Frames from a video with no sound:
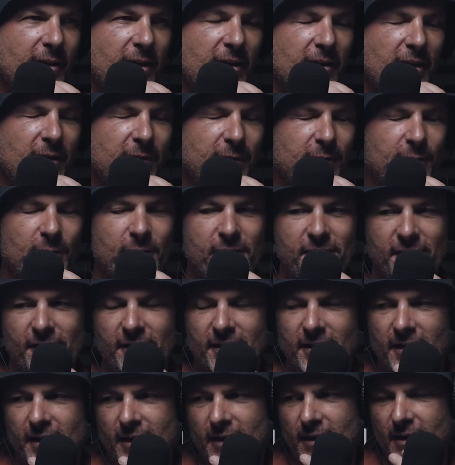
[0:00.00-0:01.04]
I've always
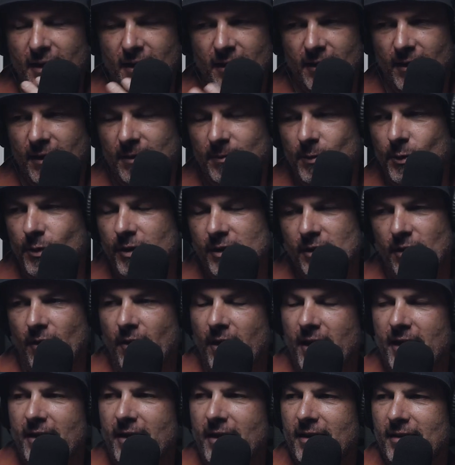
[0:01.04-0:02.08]
thought like Muay
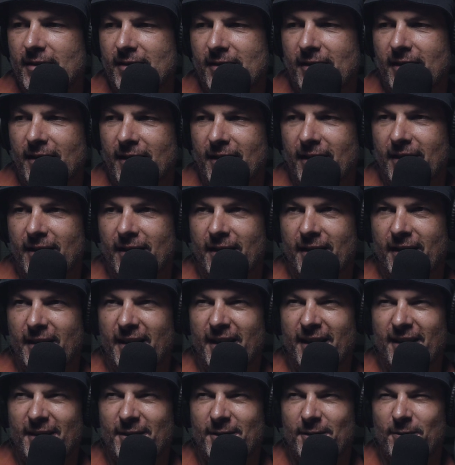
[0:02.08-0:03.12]
Thai
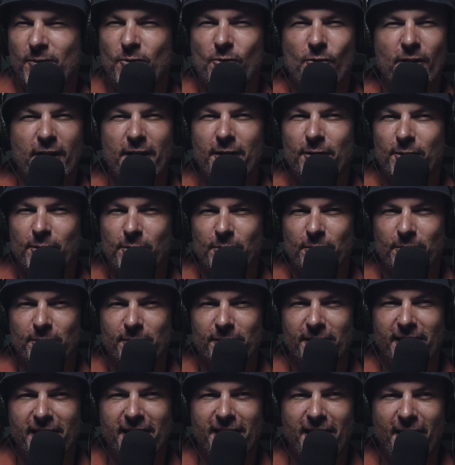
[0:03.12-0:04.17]
it's real,
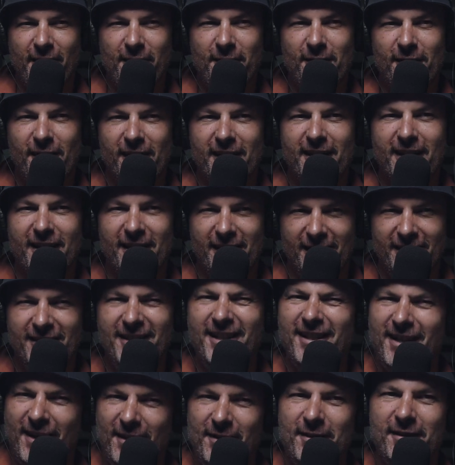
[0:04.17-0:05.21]
you know, like
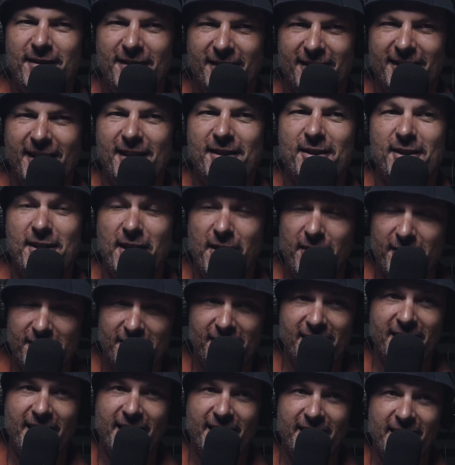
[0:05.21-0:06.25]
you know, they're
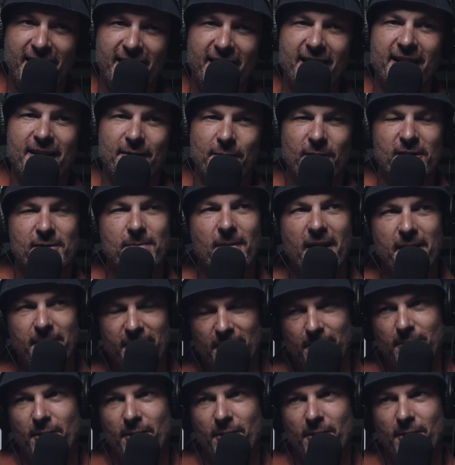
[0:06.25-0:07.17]
seriously getting hit, which may be the